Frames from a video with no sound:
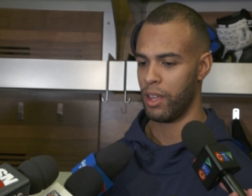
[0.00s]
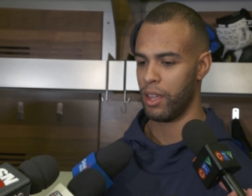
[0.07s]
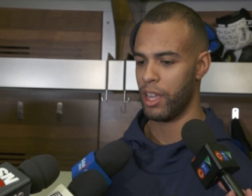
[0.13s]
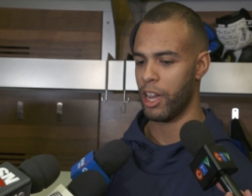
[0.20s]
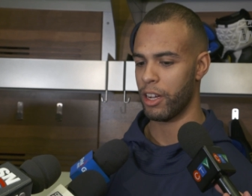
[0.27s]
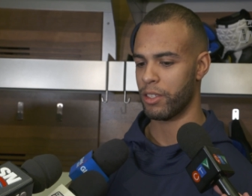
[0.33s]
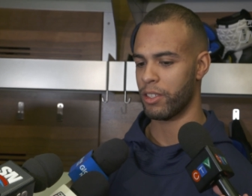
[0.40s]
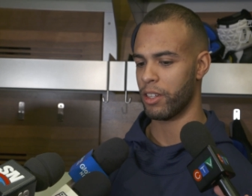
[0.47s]

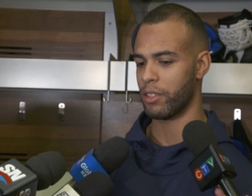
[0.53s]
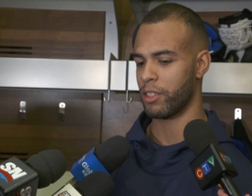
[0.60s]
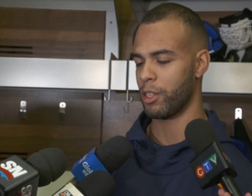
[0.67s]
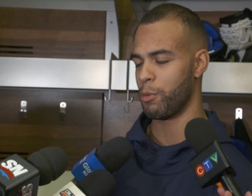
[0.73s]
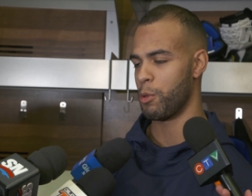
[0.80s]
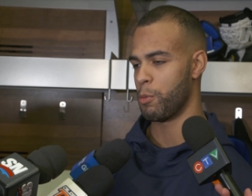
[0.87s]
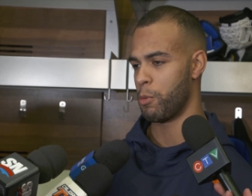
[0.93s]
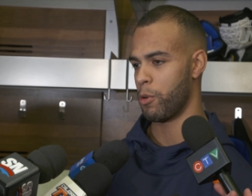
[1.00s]
Yeah, our start's
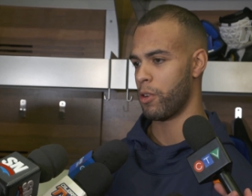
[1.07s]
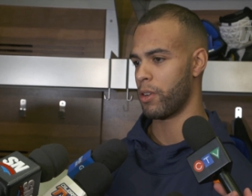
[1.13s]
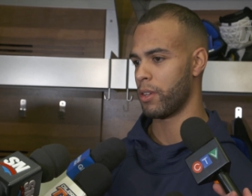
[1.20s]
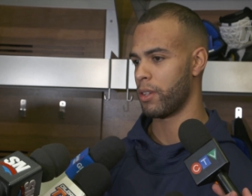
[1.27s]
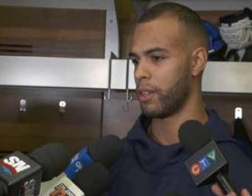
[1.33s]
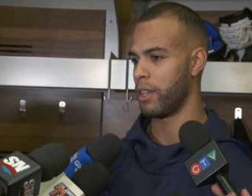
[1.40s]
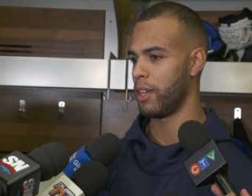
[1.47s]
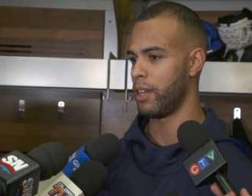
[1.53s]
going to be
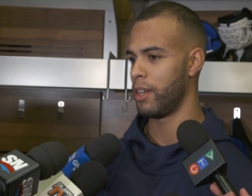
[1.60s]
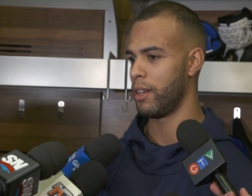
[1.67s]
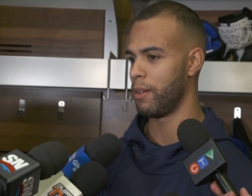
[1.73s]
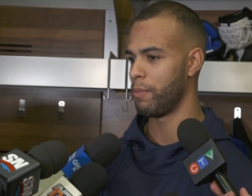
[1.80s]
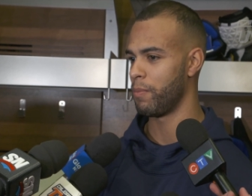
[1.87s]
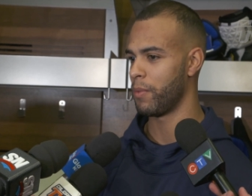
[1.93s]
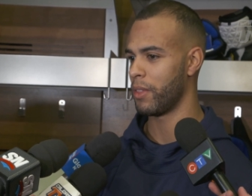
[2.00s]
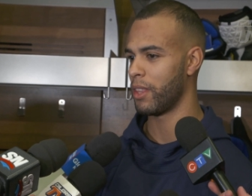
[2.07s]
important.
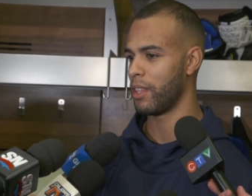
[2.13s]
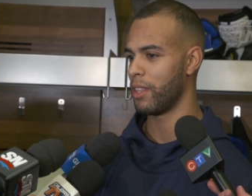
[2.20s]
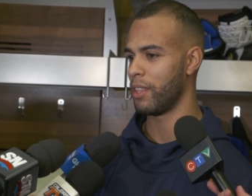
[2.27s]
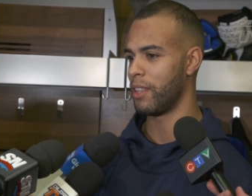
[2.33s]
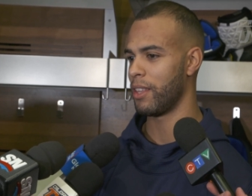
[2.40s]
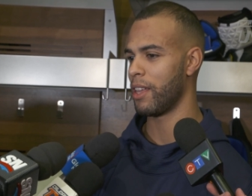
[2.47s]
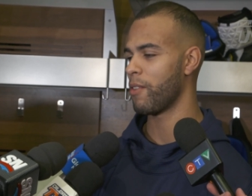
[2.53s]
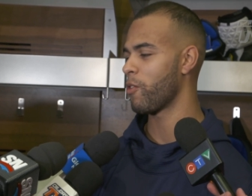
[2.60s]

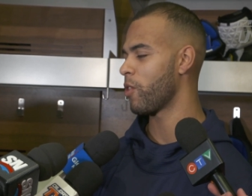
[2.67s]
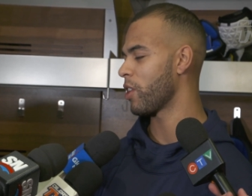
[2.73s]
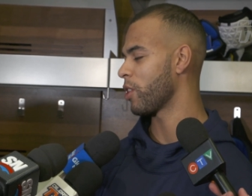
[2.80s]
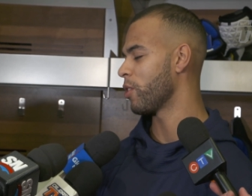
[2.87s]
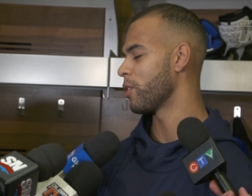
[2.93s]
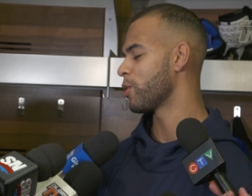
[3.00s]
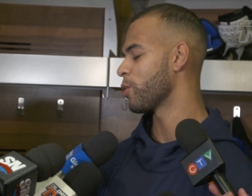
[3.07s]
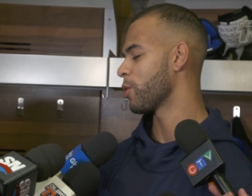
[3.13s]
You never want
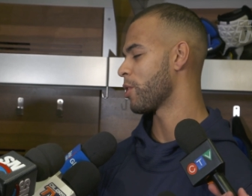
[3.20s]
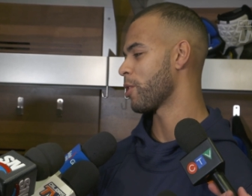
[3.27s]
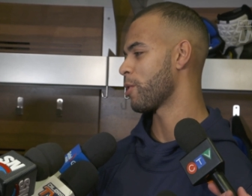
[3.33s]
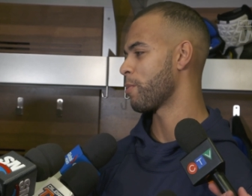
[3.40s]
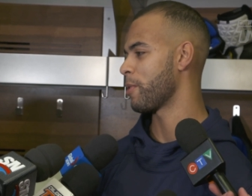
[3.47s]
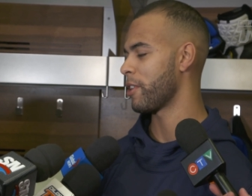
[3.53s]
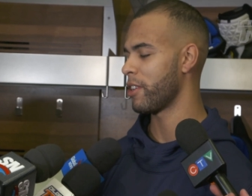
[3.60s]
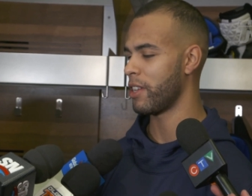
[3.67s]
to go into a
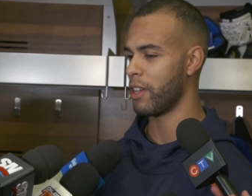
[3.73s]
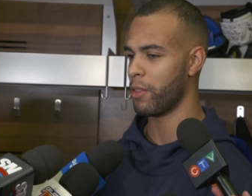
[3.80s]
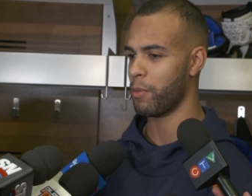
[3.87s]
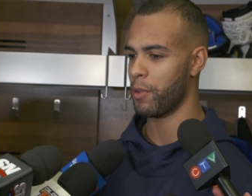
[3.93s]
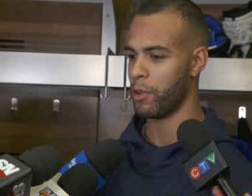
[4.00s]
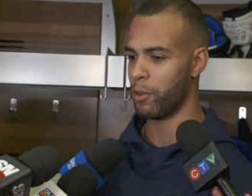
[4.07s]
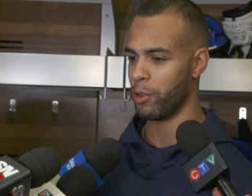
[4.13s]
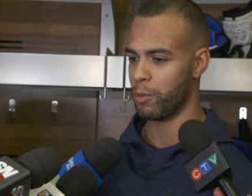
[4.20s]
third period down
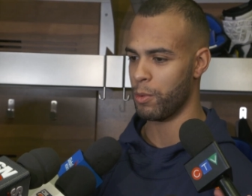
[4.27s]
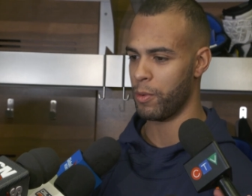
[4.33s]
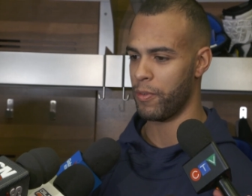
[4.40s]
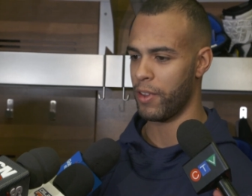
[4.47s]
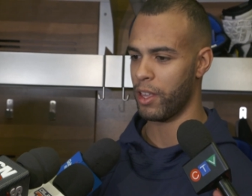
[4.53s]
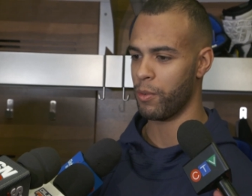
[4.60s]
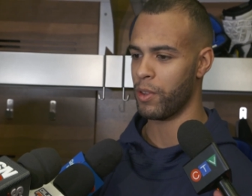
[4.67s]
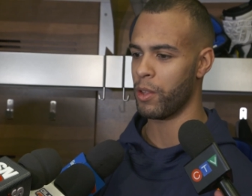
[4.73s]
3 goals, but we
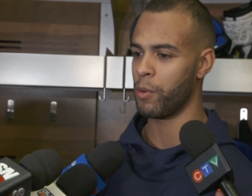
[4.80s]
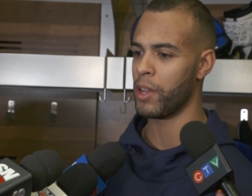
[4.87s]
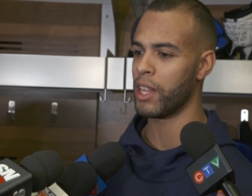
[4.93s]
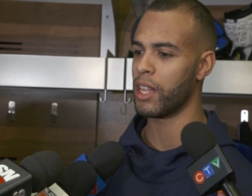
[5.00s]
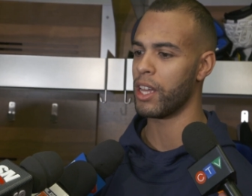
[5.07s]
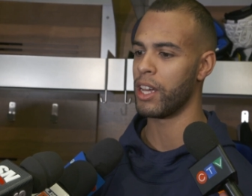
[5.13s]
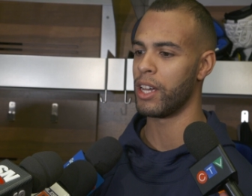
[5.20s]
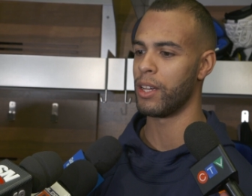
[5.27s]
found a way to
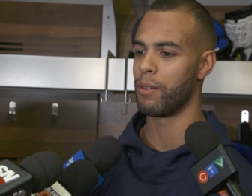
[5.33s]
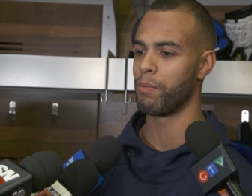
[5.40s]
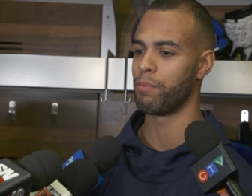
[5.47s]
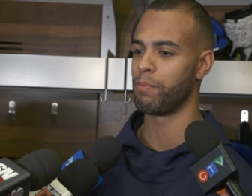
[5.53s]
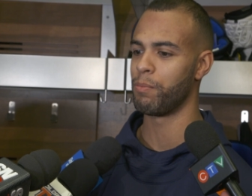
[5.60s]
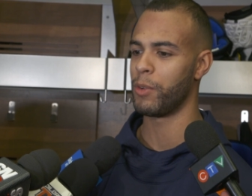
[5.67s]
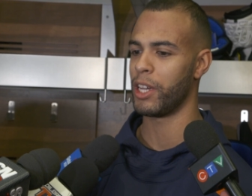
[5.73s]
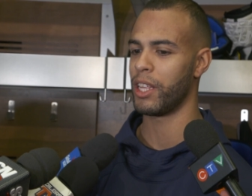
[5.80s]
win.
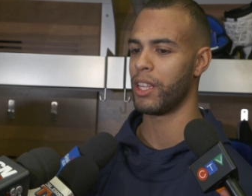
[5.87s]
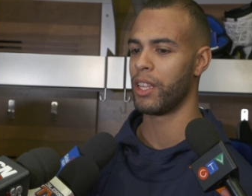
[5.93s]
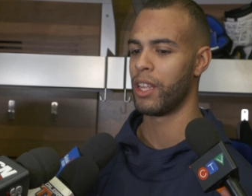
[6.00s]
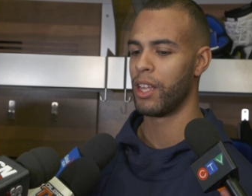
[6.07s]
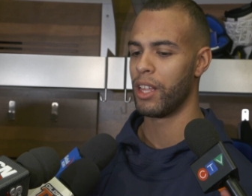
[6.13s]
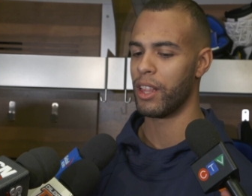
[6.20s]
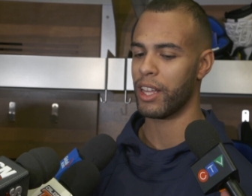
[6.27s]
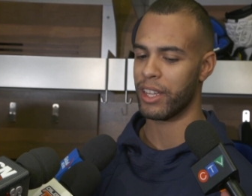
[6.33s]
But
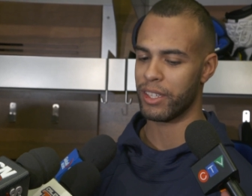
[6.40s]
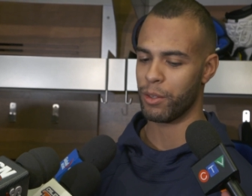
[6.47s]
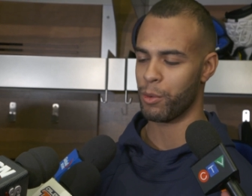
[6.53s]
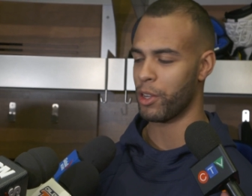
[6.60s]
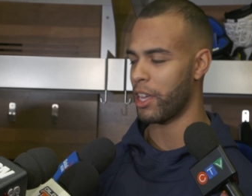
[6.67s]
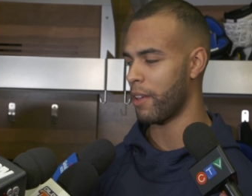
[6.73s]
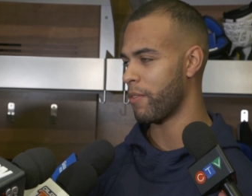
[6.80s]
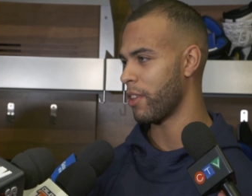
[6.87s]
like I said,
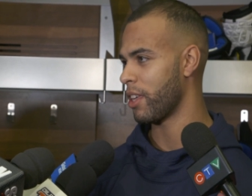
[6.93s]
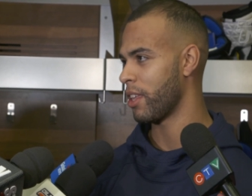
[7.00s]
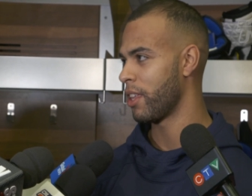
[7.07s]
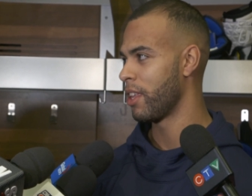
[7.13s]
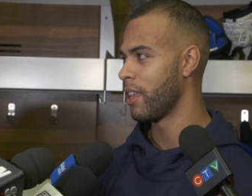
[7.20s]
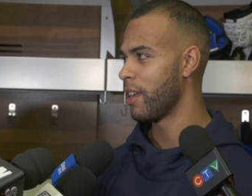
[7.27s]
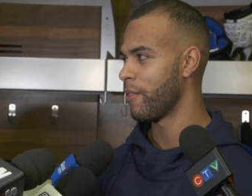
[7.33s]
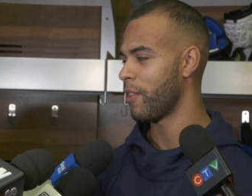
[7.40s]
we're going to have to
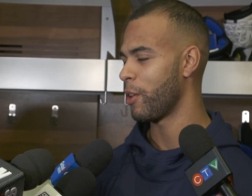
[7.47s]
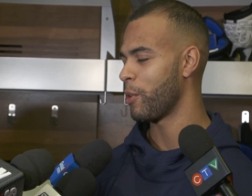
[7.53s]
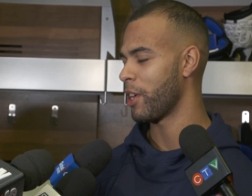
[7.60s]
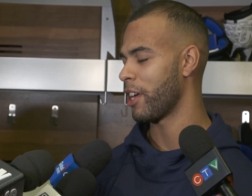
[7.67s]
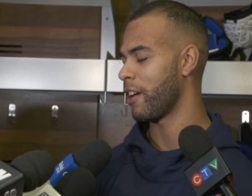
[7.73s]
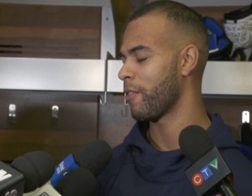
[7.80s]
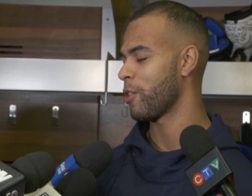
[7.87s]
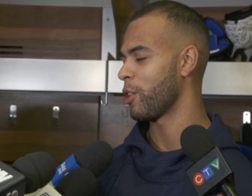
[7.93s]
find a way
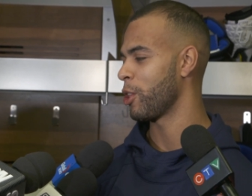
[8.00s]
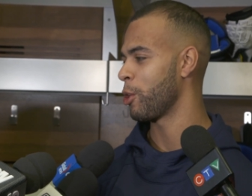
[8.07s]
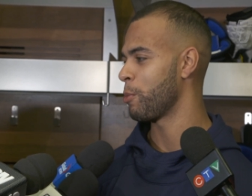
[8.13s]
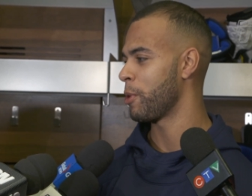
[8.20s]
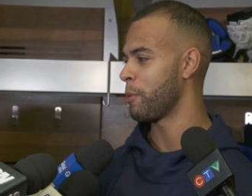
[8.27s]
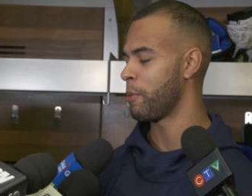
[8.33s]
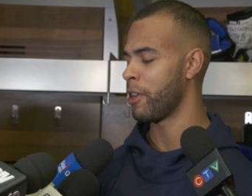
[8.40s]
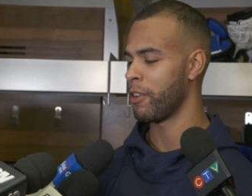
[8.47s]
to get off to a little
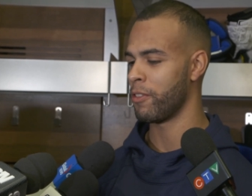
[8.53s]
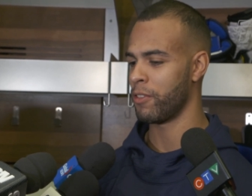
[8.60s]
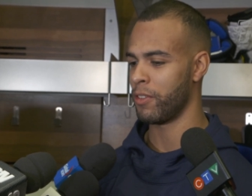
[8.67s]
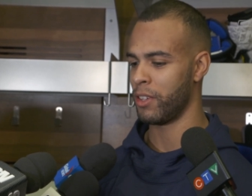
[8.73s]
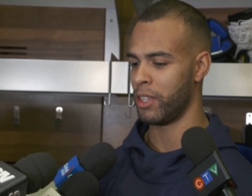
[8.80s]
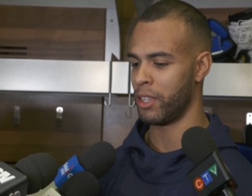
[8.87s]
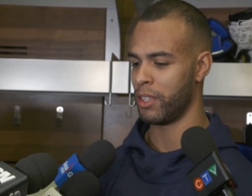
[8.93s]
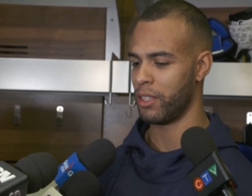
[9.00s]
bit better of
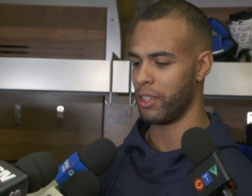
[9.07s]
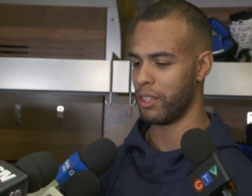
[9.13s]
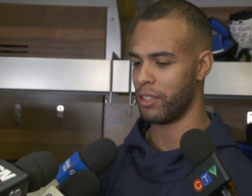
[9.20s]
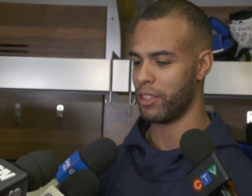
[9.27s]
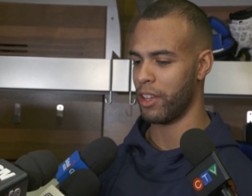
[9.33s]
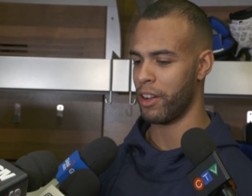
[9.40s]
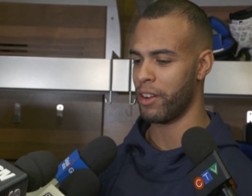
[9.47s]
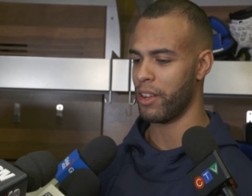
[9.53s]
a
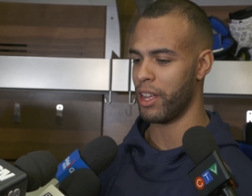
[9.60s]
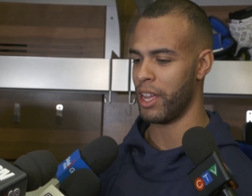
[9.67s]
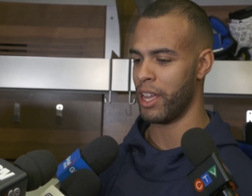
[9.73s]
start.